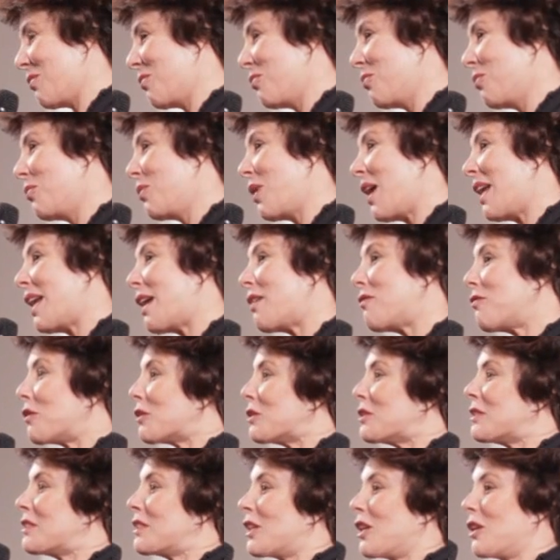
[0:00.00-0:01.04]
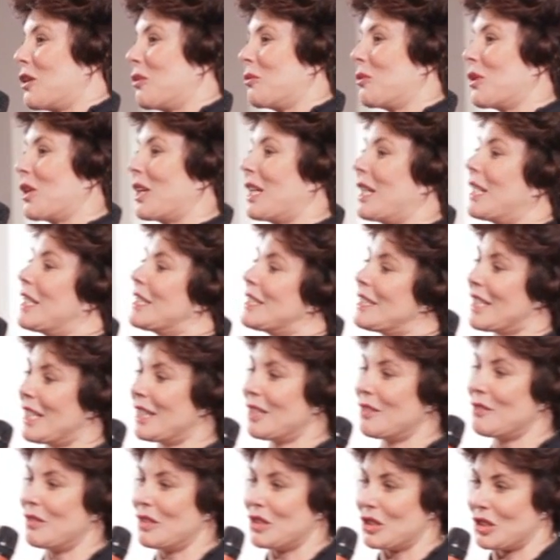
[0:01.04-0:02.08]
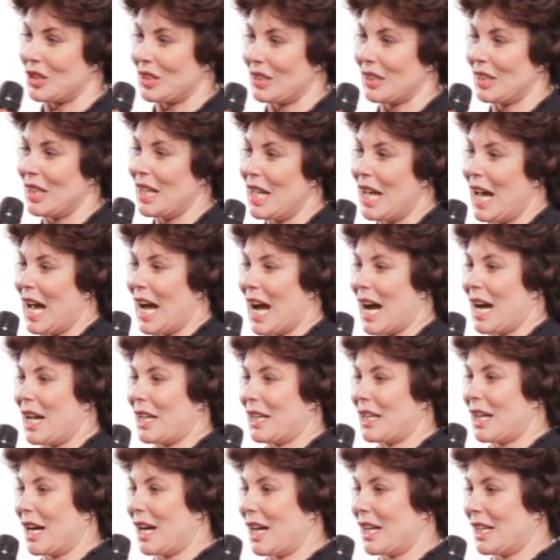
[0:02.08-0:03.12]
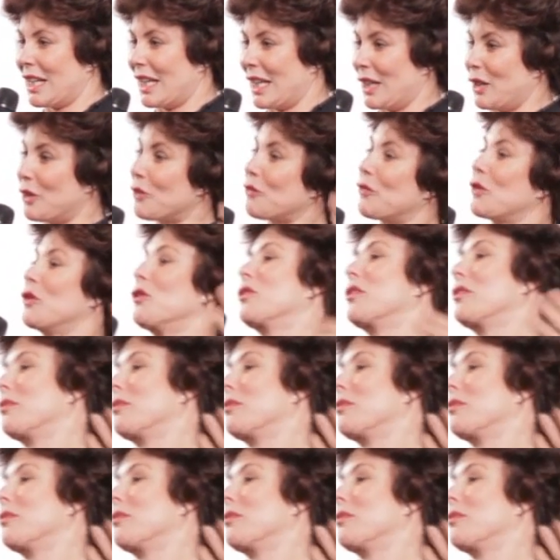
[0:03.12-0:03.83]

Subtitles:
When I first started working in television, I interviewed